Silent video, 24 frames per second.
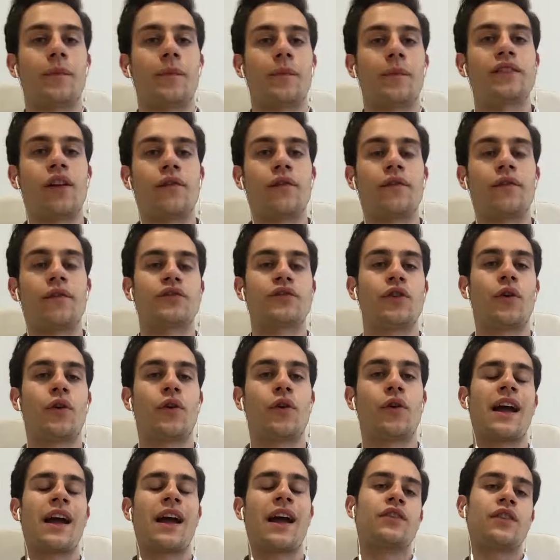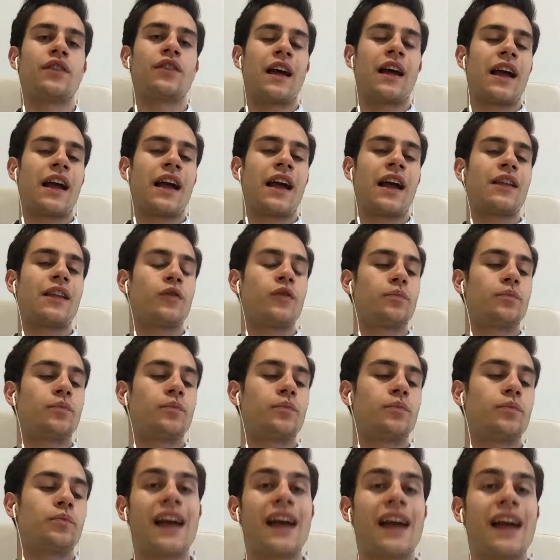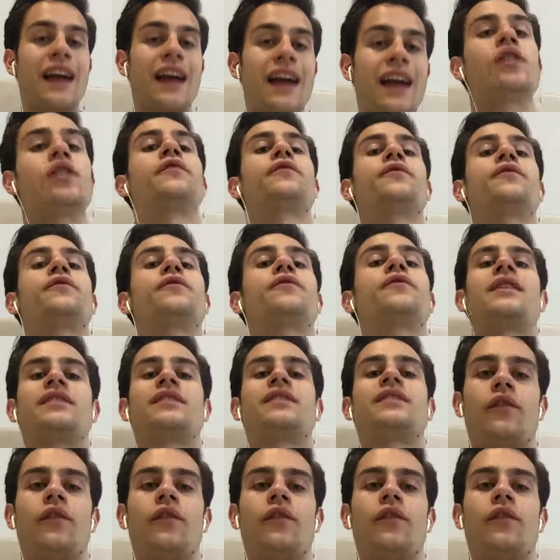So I had to protect myself from myself.